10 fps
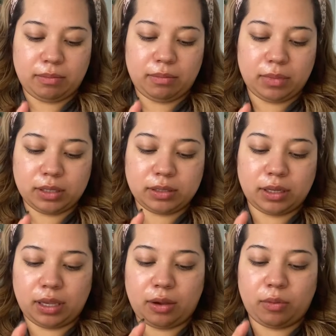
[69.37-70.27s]

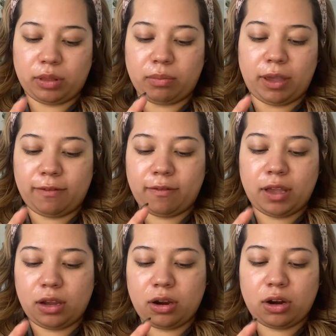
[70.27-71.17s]
Mixing it with my
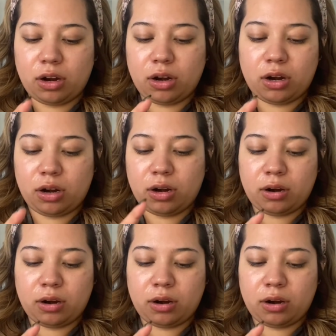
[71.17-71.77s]
finger.